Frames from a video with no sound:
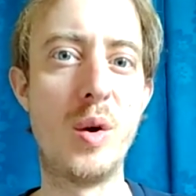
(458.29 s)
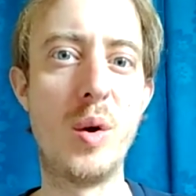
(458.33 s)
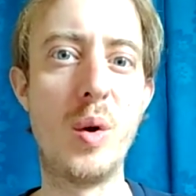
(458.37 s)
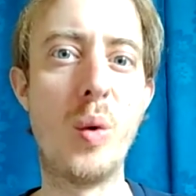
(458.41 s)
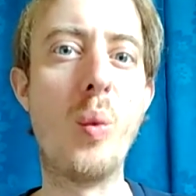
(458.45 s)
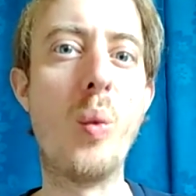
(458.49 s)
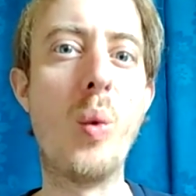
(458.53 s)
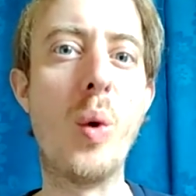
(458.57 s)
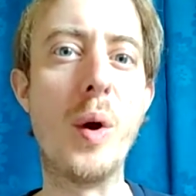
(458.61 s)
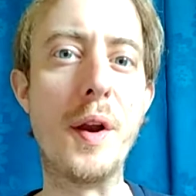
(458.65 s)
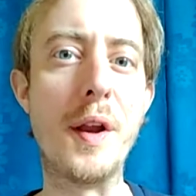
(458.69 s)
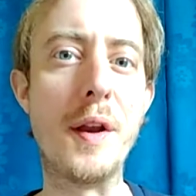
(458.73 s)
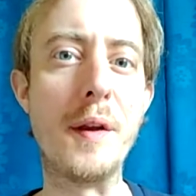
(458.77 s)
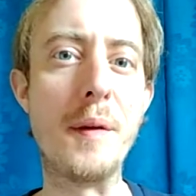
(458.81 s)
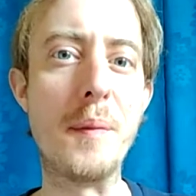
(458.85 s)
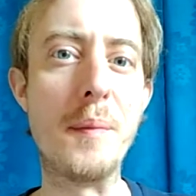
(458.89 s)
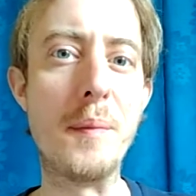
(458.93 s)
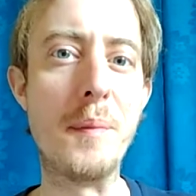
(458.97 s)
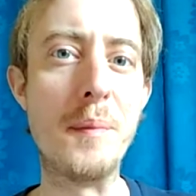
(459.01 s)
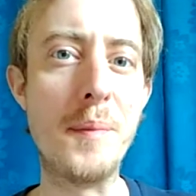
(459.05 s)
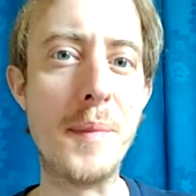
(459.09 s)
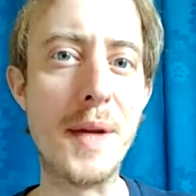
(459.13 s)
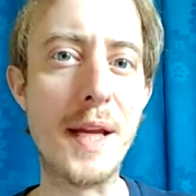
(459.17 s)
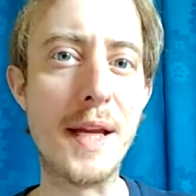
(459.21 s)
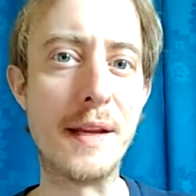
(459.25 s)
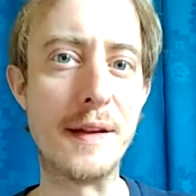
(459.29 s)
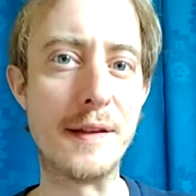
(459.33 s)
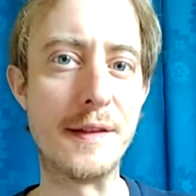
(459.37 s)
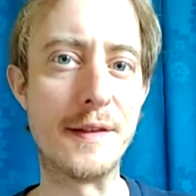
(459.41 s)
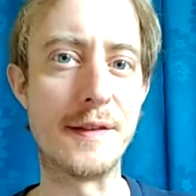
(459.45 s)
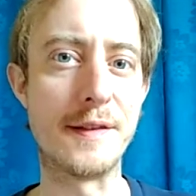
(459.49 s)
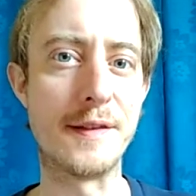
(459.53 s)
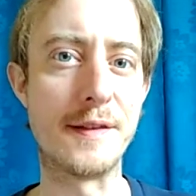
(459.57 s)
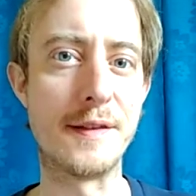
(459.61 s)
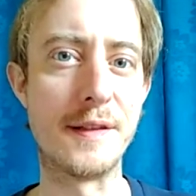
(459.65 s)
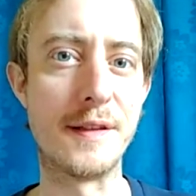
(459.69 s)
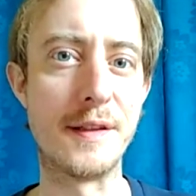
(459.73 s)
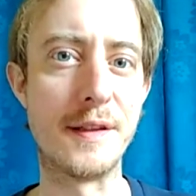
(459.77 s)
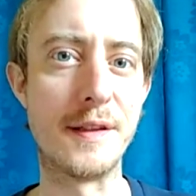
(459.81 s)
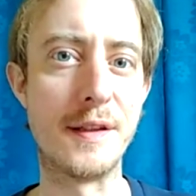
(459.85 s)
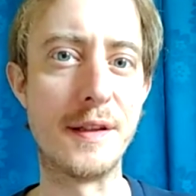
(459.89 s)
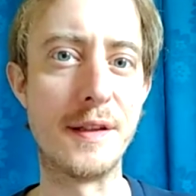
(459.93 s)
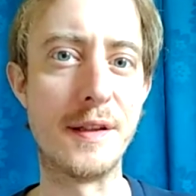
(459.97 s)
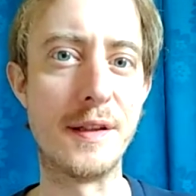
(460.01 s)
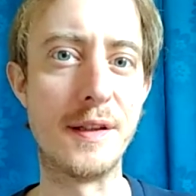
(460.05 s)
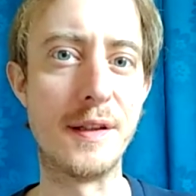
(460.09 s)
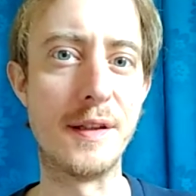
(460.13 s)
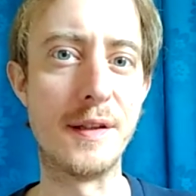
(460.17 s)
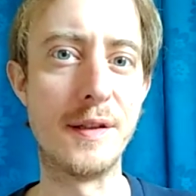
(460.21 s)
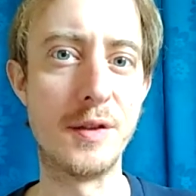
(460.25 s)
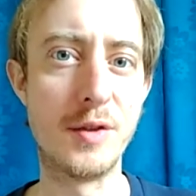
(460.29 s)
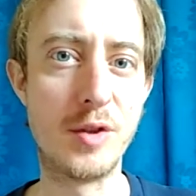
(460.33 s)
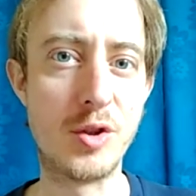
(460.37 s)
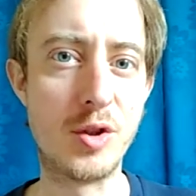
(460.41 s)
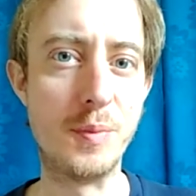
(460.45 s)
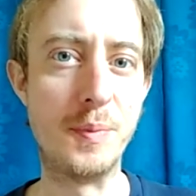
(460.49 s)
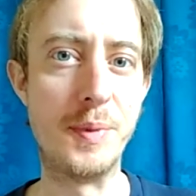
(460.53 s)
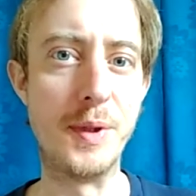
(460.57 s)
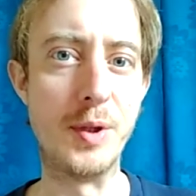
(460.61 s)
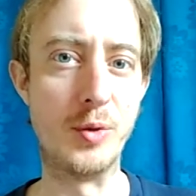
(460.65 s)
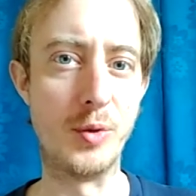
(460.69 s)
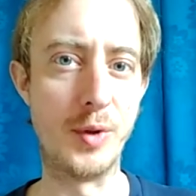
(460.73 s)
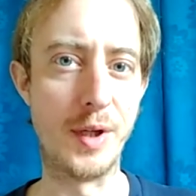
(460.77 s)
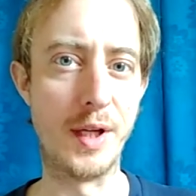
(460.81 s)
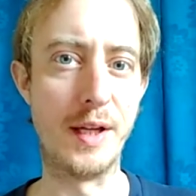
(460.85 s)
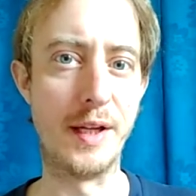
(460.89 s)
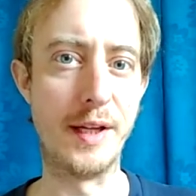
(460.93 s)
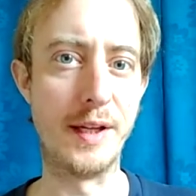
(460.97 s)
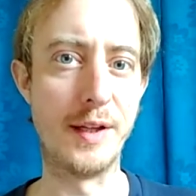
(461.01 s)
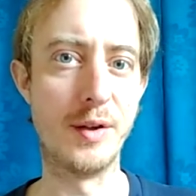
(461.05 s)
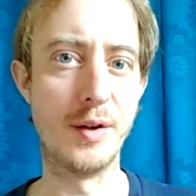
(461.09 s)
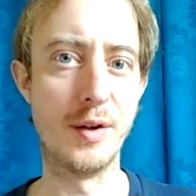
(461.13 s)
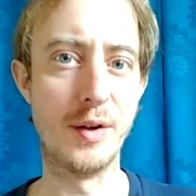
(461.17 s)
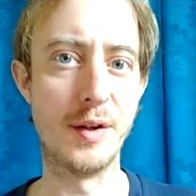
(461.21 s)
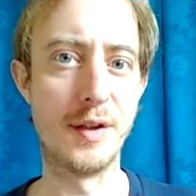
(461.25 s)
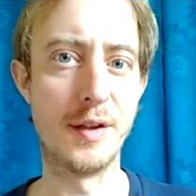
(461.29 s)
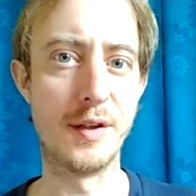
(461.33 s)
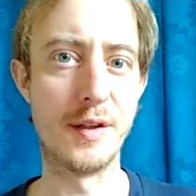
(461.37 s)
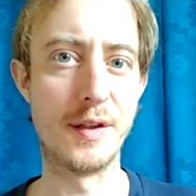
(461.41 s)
what it means to be really good.